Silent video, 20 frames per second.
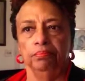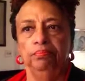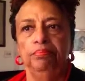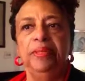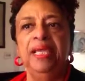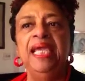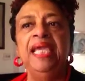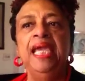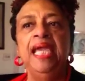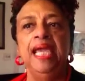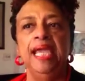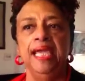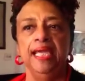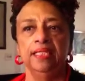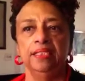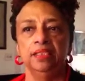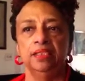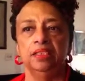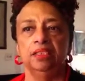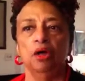
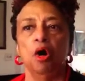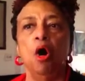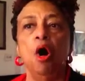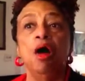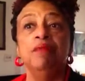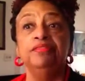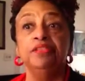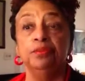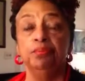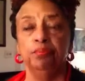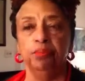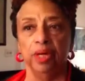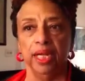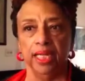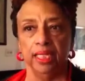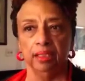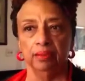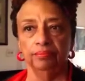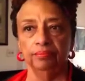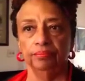beings, the
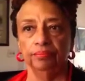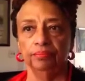offspring